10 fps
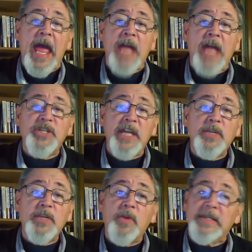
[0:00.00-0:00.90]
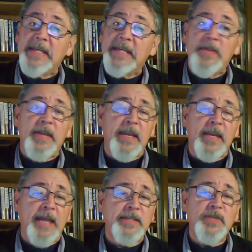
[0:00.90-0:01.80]
January 10th,
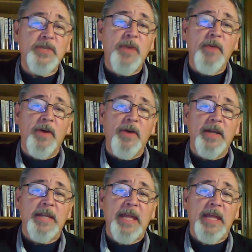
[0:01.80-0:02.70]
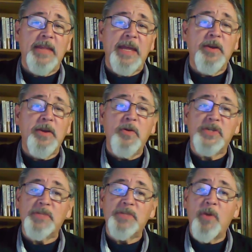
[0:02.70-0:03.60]
1921, and they
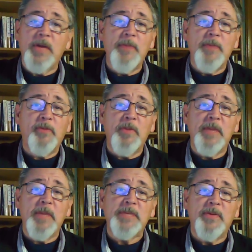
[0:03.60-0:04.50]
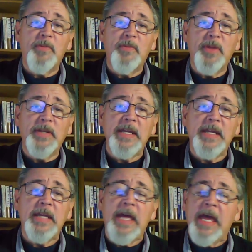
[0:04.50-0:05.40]
noticed smoke coming from the basement of the building.